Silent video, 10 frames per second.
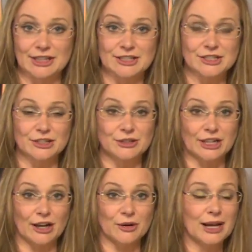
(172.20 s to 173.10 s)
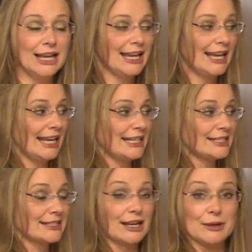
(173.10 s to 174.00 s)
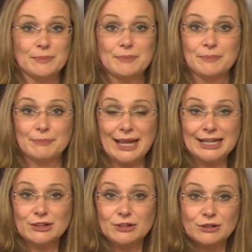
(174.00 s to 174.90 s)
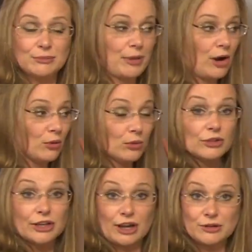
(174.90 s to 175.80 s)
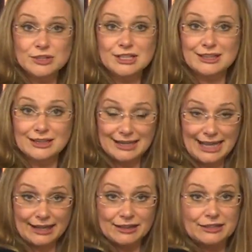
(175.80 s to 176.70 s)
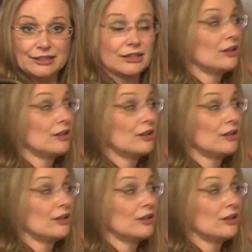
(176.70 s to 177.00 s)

in the studio. It's a metal pole that goes the length